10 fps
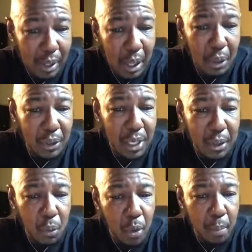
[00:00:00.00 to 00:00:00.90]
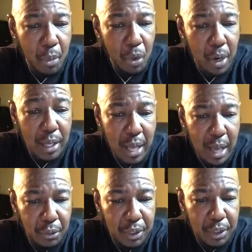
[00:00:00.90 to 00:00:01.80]
Okay, one more, and I
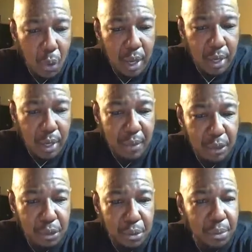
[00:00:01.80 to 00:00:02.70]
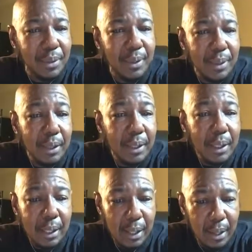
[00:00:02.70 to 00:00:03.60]
don't even know how to find you.
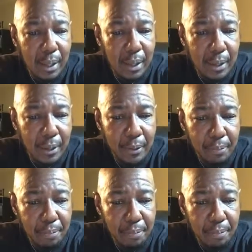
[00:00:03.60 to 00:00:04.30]
Uh,